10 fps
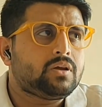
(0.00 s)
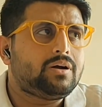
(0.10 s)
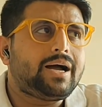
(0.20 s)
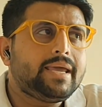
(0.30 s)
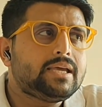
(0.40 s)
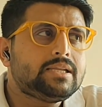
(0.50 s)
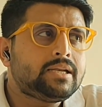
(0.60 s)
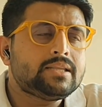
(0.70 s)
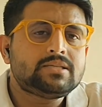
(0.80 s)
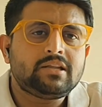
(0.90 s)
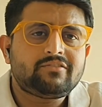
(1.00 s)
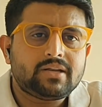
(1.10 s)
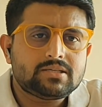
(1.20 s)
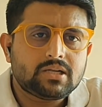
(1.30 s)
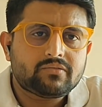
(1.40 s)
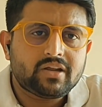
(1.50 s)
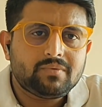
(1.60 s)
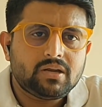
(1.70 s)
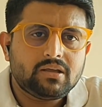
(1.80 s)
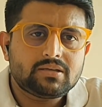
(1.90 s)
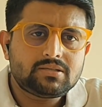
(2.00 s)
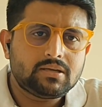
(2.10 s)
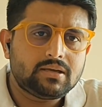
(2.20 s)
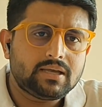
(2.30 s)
high intensity financial crime areas.